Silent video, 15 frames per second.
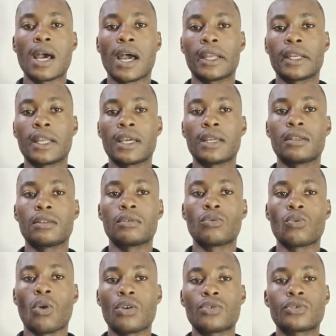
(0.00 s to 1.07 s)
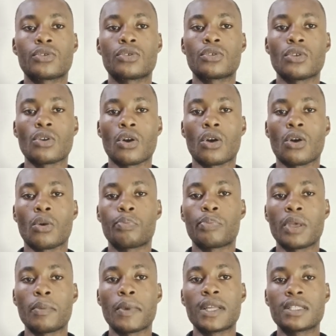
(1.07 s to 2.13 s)
and then once your
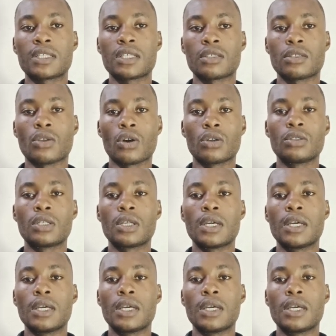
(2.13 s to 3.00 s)
payment is done,